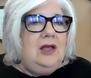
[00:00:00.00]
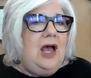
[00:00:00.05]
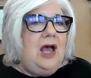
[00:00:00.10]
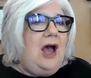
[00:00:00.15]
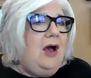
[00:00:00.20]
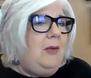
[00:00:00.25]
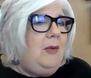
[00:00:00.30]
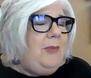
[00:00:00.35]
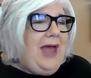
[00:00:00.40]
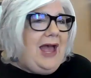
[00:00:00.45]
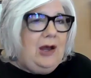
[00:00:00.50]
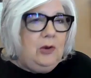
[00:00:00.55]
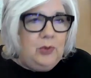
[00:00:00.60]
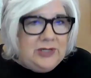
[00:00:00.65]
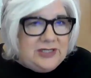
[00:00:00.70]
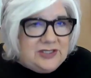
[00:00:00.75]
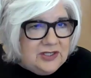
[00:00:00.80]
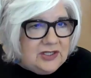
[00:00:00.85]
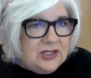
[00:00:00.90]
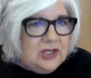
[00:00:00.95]
how
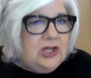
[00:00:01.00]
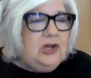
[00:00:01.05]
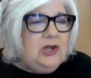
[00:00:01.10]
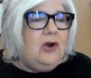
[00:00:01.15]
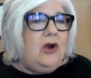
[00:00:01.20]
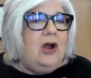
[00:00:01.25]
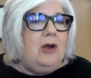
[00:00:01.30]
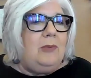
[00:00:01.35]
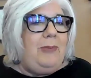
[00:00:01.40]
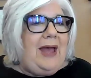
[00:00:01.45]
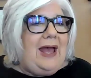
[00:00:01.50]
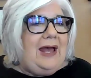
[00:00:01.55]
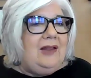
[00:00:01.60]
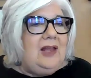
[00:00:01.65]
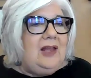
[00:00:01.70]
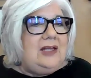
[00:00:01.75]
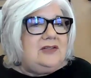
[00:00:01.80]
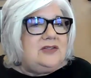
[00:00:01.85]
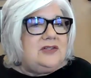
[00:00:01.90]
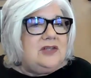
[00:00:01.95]
we secure our
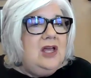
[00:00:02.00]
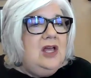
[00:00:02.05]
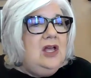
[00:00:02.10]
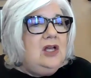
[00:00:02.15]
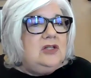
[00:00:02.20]
ballots.